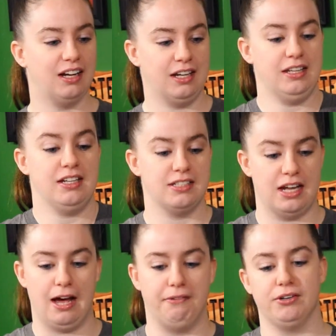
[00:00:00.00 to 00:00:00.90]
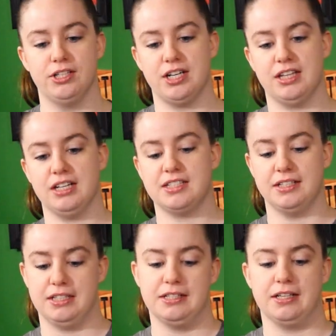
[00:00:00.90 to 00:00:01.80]
I think it's average. I think it's a
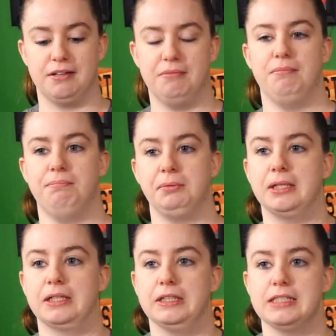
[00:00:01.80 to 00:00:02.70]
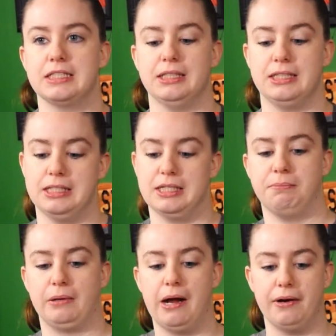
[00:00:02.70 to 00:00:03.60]
decent beer. It's a
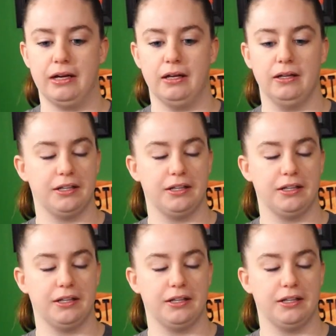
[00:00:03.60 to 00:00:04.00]
decent brown ale.